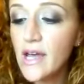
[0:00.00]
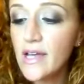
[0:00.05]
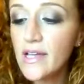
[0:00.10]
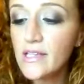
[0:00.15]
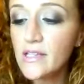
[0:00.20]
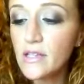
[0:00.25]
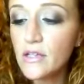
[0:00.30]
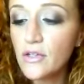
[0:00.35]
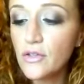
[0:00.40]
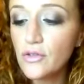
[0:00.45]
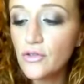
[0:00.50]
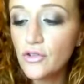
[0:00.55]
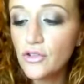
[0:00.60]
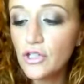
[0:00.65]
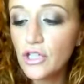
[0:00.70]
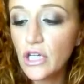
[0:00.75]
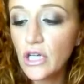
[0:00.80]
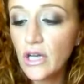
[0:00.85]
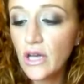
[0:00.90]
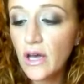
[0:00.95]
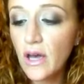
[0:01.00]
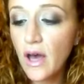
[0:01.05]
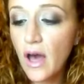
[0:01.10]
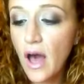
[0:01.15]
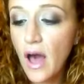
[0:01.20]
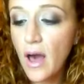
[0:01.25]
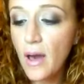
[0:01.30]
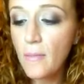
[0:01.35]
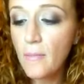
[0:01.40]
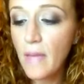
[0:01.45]
is the
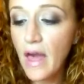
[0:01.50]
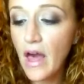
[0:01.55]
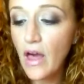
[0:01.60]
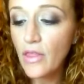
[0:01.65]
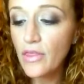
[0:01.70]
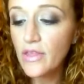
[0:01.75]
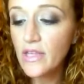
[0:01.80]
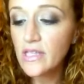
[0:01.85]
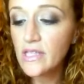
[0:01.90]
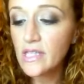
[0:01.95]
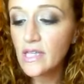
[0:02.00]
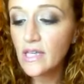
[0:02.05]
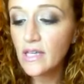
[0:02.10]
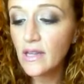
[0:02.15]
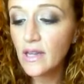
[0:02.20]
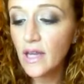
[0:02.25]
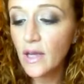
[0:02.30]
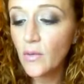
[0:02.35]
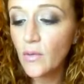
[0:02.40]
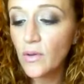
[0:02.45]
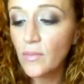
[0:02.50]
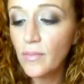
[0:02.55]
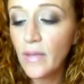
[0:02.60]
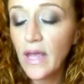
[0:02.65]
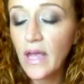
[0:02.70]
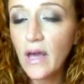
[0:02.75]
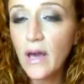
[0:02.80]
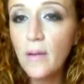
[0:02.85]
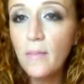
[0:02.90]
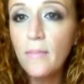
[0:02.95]
Neutrogena Healthy Skin Liquid
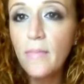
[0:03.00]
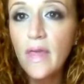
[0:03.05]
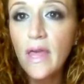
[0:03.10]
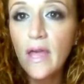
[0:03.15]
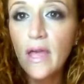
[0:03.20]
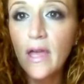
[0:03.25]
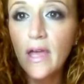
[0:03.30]
Makeup